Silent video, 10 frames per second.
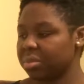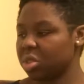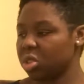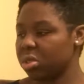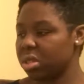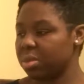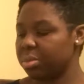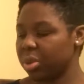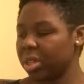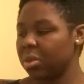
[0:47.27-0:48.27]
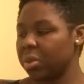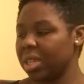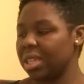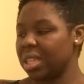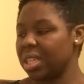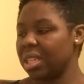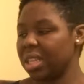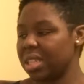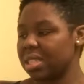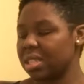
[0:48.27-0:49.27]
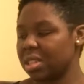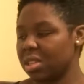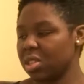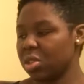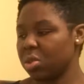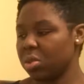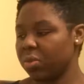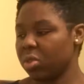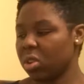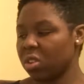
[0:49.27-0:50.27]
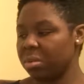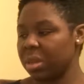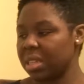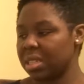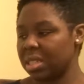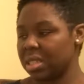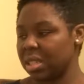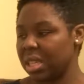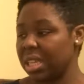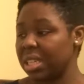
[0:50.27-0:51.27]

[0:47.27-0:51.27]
shows the point quite clearly that it's for a horror magazine.